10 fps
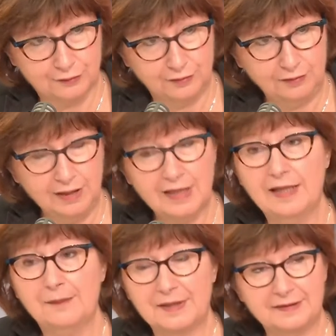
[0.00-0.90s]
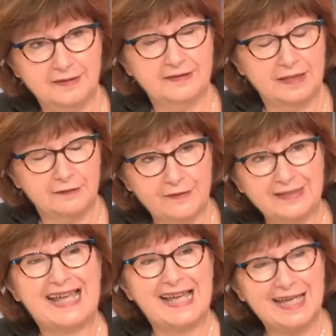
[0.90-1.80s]
all, but it is in
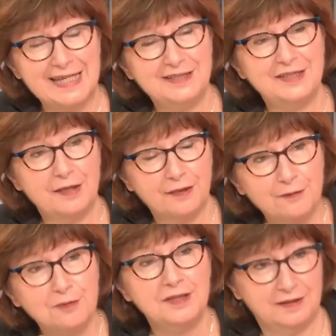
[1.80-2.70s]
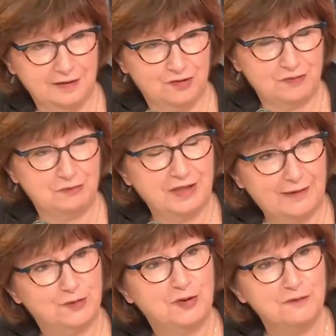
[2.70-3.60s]
fact 83 countries we
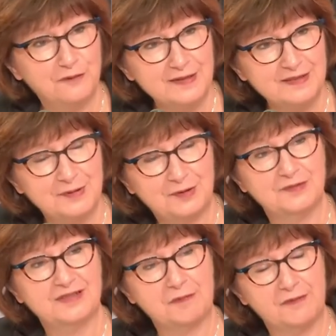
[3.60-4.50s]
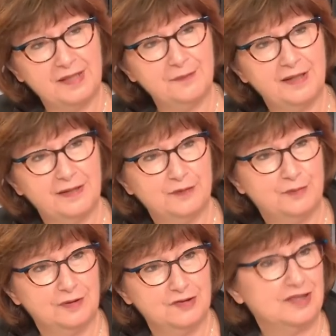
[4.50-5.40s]
have to convince because some of them have
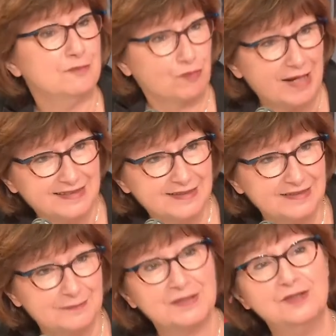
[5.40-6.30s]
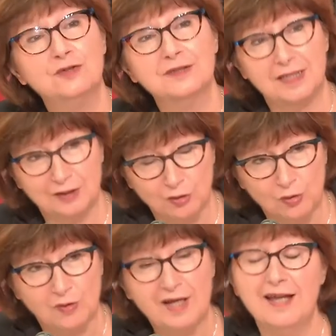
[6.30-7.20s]
abolished in practice, but not in on
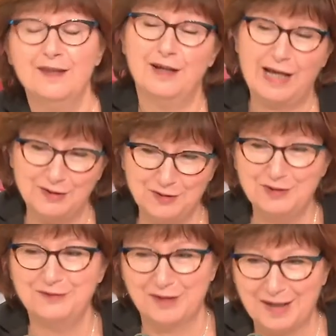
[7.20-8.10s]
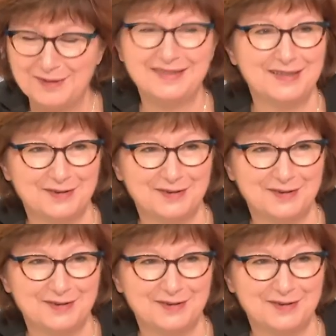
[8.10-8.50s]
law. And as you know, for Amnesty